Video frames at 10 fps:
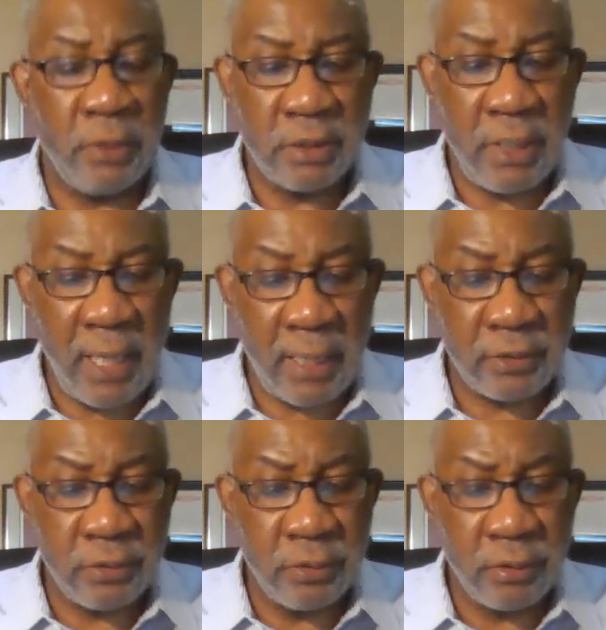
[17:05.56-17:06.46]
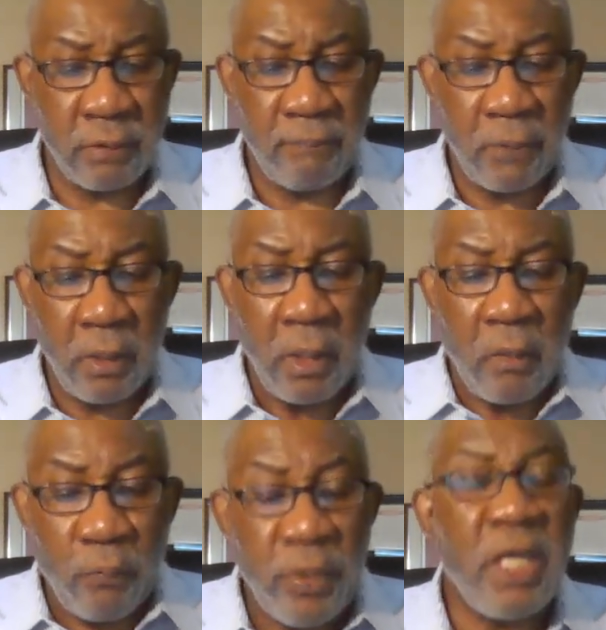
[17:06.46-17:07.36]
police actions.
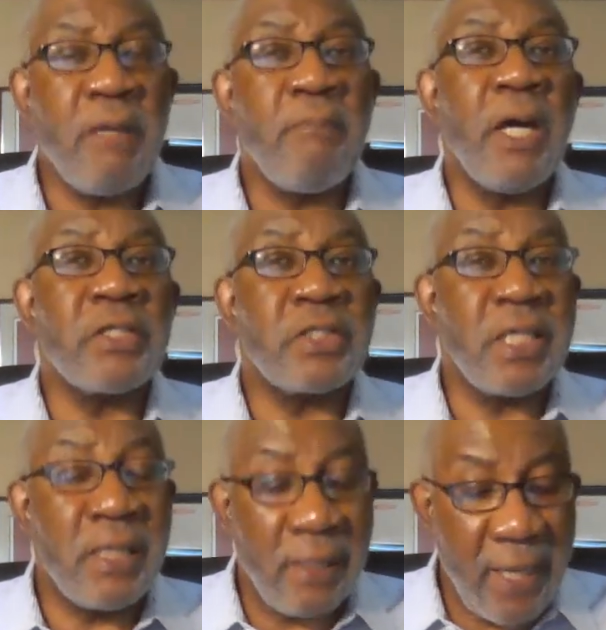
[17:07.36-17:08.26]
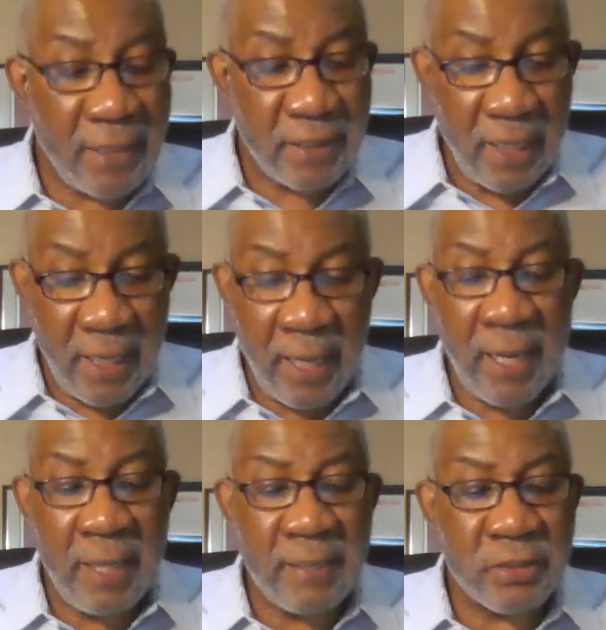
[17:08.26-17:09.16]
We must elect
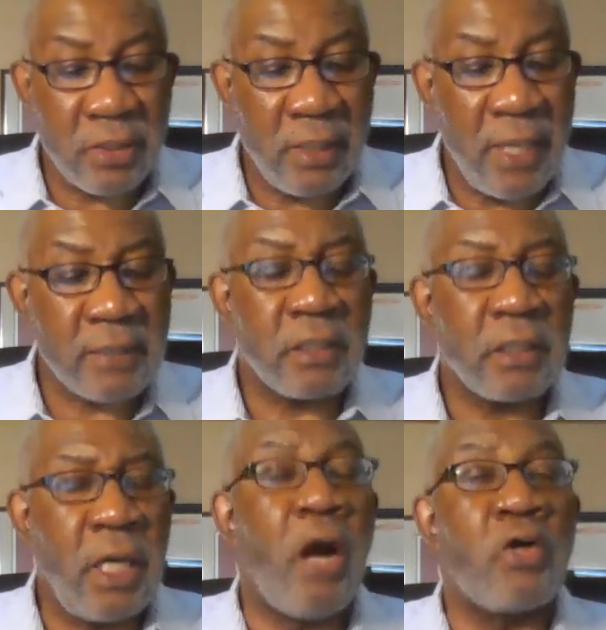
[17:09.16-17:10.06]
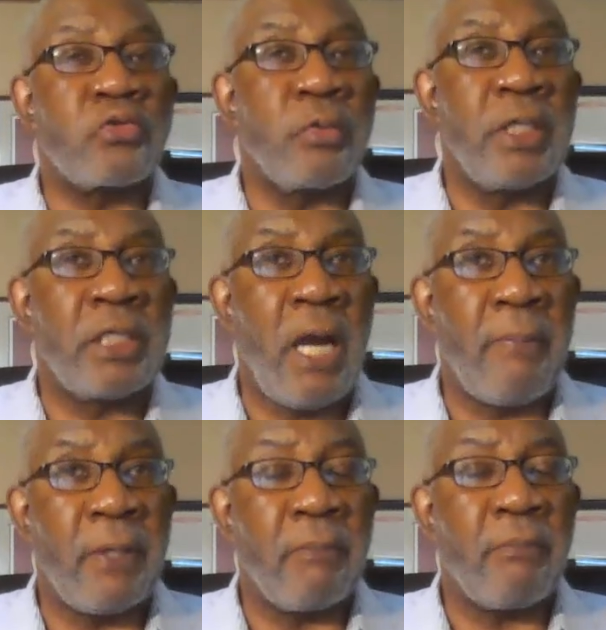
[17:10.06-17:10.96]
and select culturally
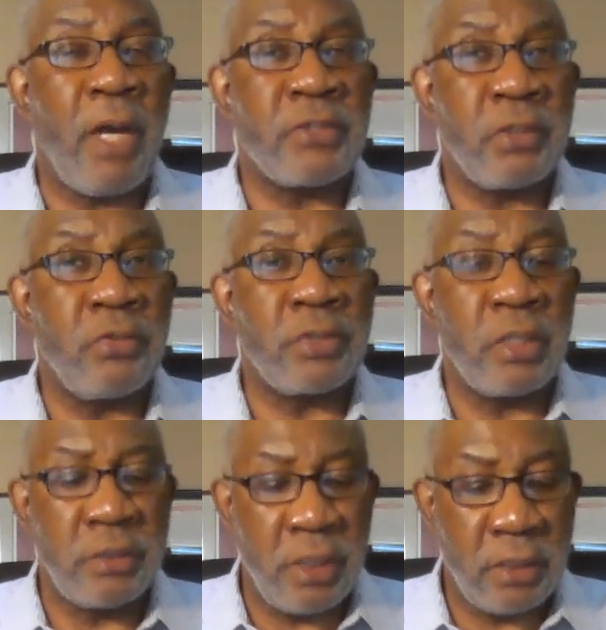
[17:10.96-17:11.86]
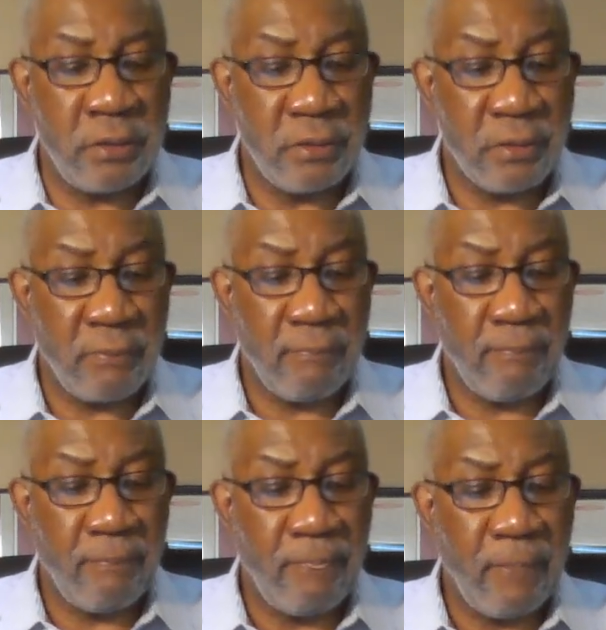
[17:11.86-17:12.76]
competent prosecutors and judges.
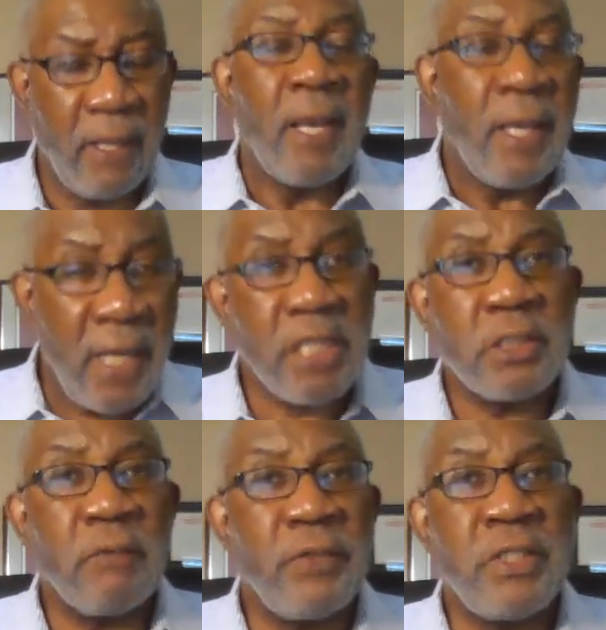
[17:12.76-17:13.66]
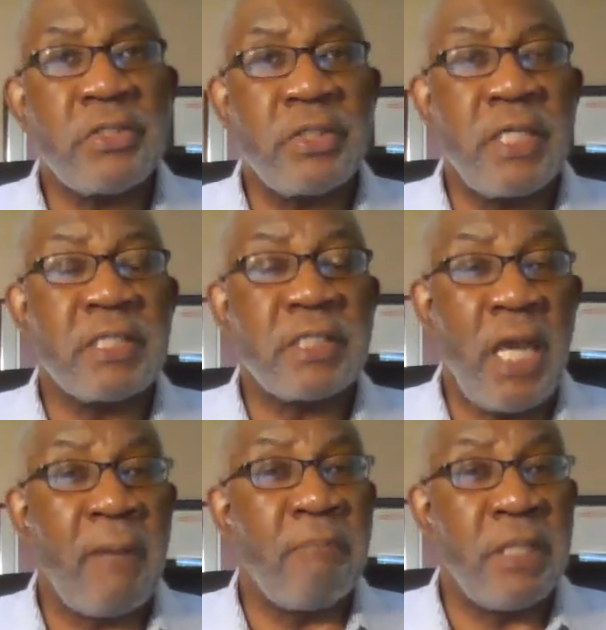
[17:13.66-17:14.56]
Each of these things
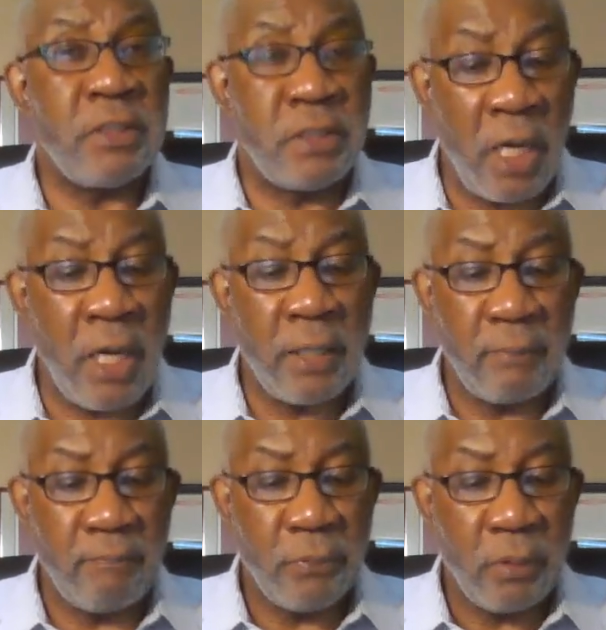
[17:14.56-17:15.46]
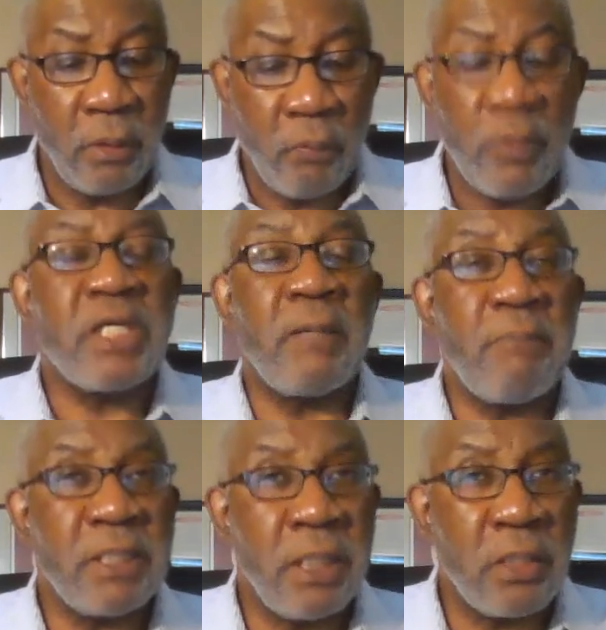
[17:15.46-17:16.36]
can be done. We can
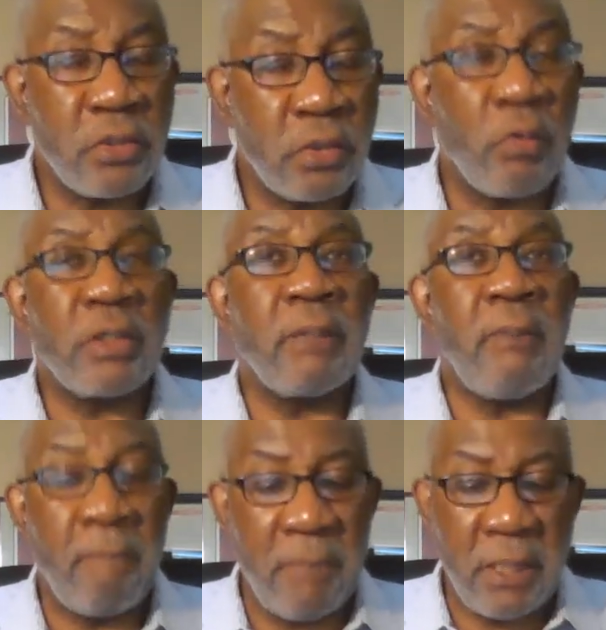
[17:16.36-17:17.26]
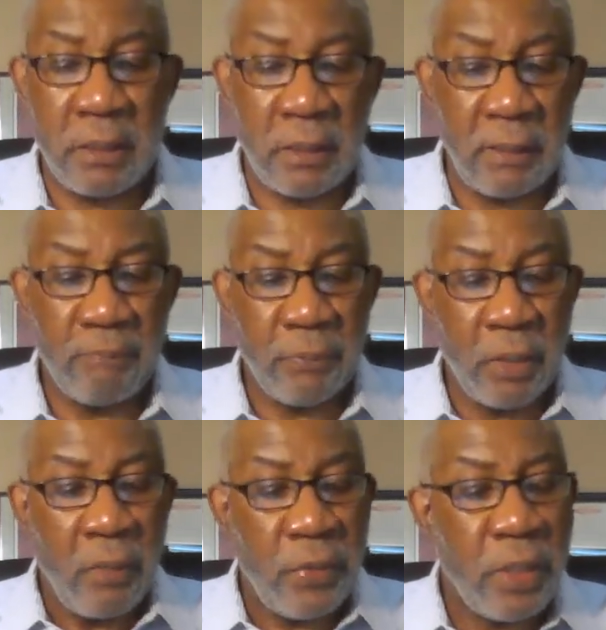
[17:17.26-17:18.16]
begin doing them immediately.
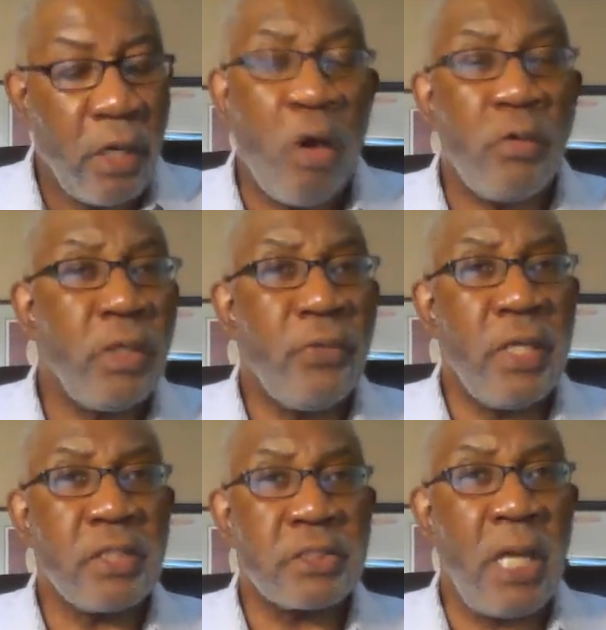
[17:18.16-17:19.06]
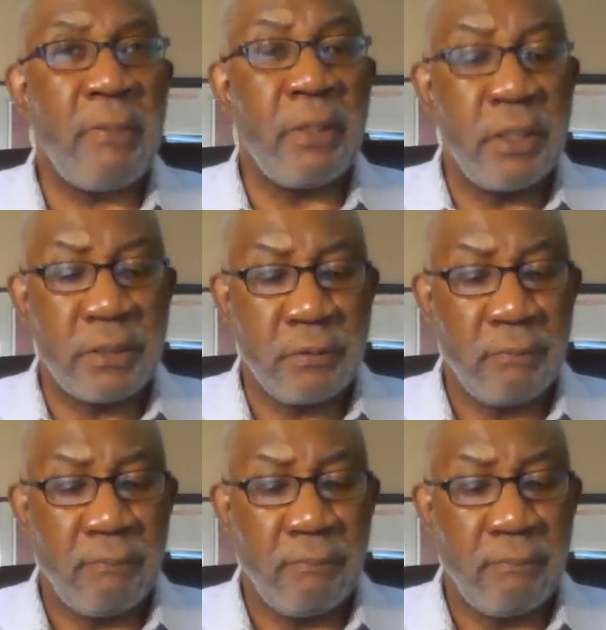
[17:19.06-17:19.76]
The only thing stopping us